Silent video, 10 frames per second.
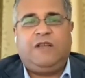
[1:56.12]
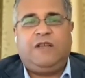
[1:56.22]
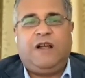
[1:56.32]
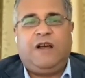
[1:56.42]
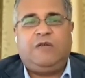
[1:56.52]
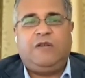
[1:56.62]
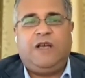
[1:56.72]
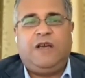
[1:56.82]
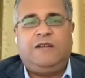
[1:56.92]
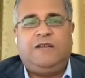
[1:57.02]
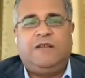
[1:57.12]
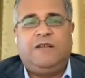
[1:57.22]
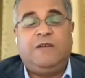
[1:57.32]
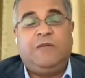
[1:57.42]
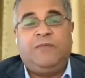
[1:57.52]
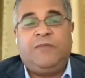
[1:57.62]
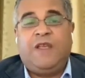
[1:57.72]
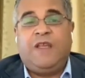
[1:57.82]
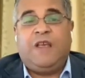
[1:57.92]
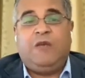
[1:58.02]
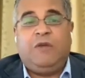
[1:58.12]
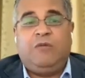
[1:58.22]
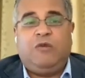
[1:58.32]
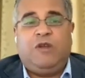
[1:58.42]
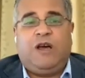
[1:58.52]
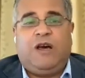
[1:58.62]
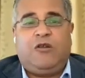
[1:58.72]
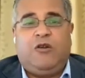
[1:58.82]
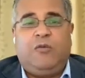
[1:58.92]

on the ground and people are